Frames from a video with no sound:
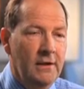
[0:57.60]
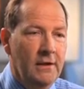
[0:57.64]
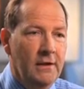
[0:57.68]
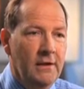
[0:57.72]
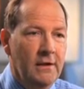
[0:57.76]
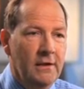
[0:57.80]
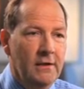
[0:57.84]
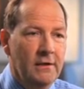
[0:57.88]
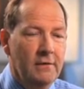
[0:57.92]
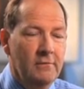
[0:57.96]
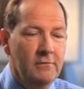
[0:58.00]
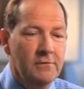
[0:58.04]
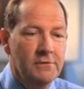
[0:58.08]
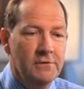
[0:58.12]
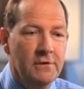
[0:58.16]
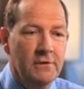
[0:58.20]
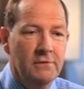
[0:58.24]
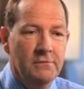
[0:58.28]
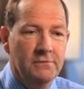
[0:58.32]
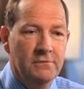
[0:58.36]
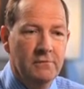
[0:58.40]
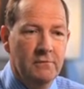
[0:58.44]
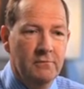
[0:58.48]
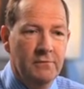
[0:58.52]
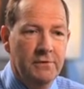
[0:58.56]
The
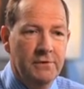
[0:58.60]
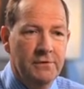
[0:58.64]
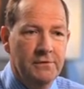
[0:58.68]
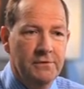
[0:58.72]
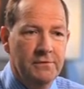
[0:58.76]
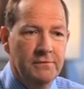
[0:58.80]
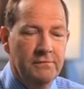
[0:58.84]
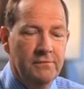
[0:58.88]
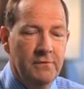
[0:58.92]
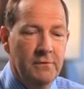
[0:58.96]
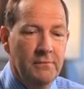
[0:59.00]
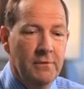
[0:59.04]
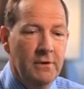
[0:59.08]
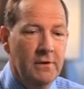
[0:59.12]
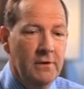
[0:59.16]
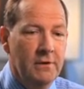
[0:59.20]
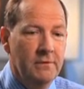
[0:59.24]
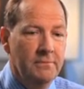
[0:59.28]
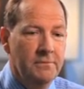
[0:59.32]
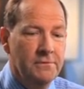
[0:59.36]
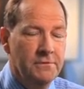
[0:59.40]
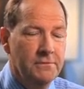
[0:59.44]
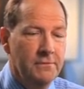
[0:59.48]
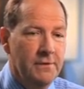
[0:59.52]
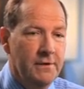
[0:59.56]
results of which, from
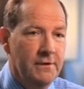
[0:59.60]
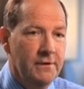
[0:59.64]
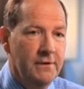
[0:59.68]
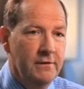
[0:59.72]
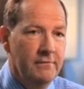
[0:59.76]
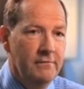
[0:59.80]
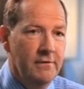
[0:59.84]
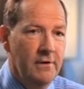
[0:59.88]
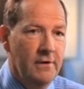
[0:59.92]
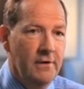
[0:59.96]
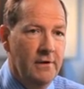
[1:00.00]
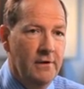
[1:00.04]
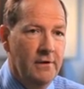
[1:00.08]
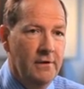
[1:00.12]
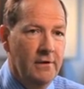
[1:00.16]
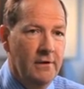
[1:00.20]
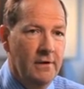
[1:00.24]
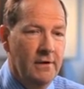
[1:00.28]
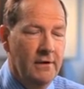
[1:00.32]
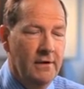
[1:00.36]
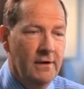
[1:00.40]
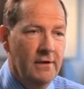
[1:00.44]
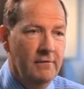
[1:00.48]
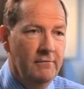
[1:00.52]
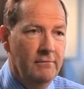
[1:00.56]
our perspective,
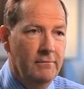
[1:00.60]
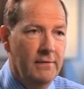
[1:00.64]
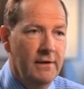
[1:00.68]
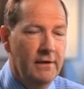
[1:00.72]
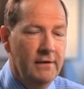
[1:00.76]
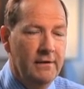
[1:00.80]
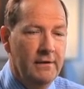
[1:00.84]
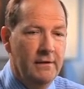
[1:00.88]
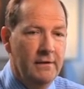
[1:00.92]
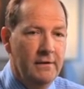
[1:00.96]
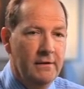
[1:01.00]
have met